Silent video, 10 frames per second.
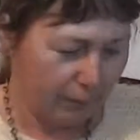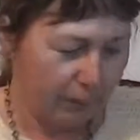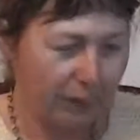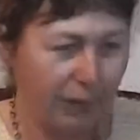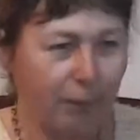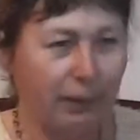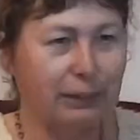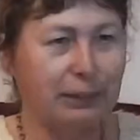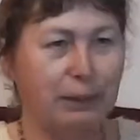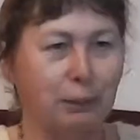Okay, well
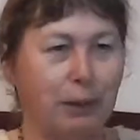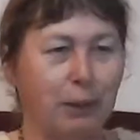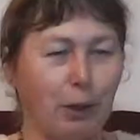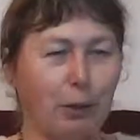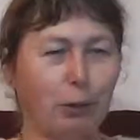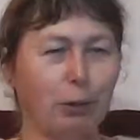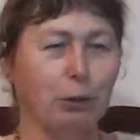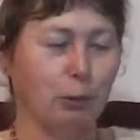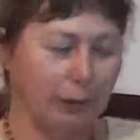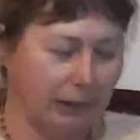that's one of the locals
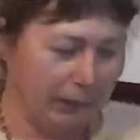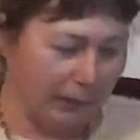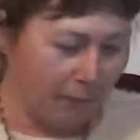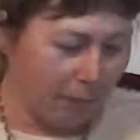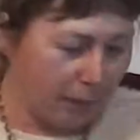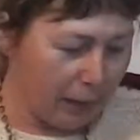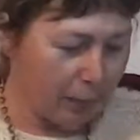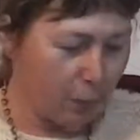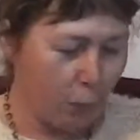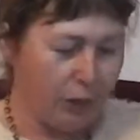talking there.
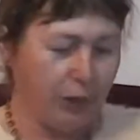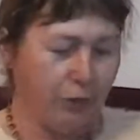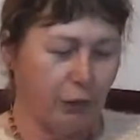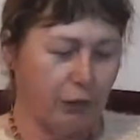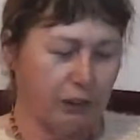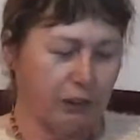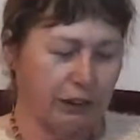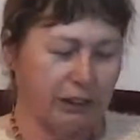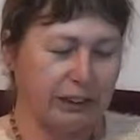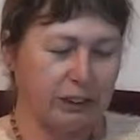When you've got this
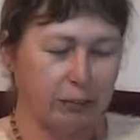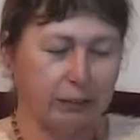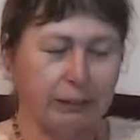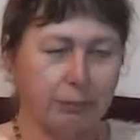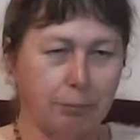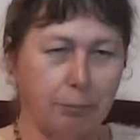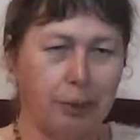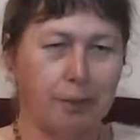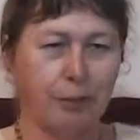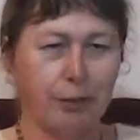accessory
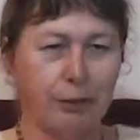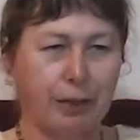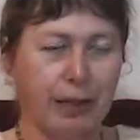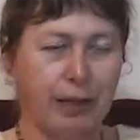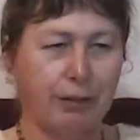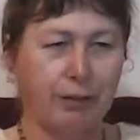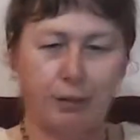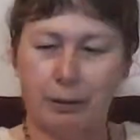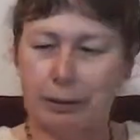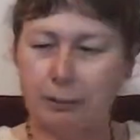microphone hand
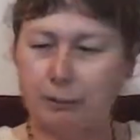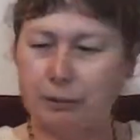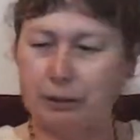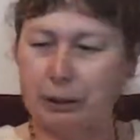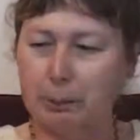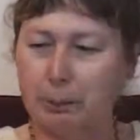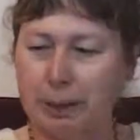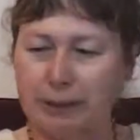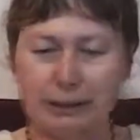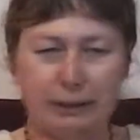thing
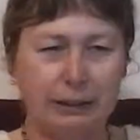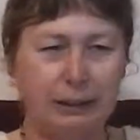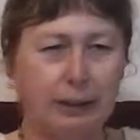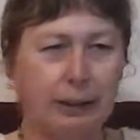plugged in,